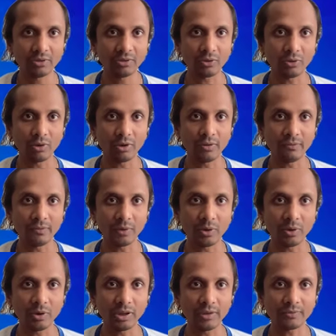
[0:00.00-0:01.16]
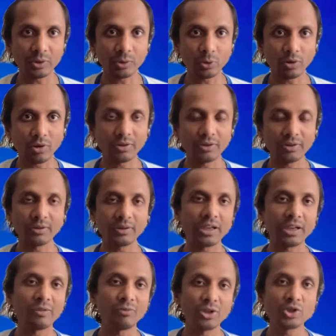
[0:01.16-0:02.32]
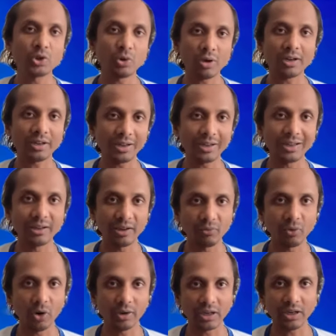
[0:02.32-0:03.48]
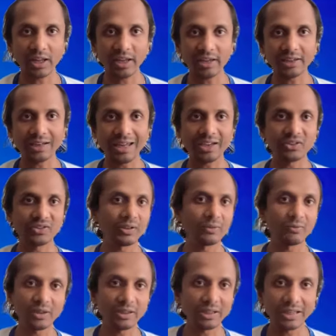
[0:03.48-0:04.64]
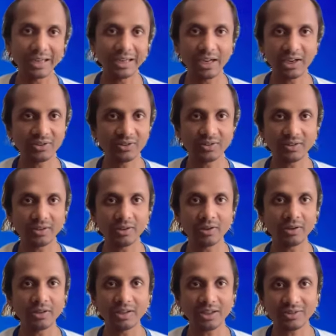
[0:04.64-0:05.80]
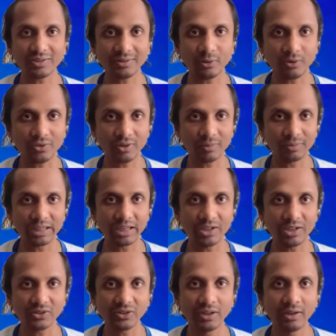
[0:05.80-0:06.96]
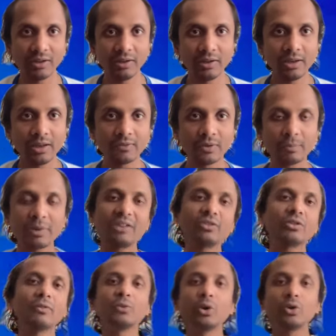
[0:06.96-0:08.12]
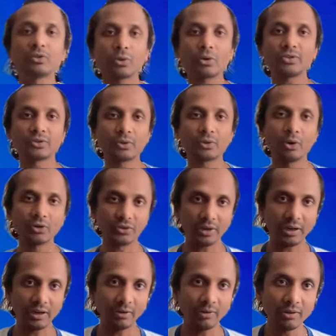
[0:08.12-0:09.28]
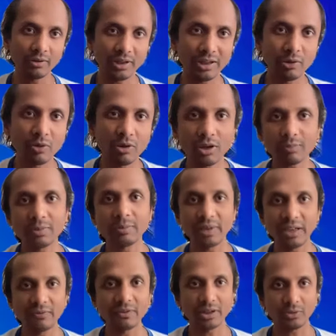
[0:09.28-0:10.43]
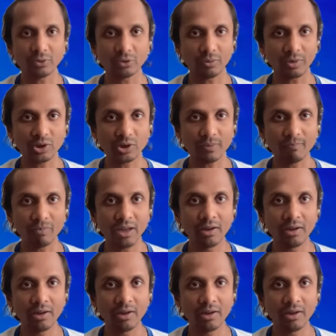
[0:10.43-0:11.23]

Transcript: So if the token in which you are getting rewarded, like in Axie Infinity, AX, AS, or something else, if the price of those tokens goes down, then you will not be benefited so much.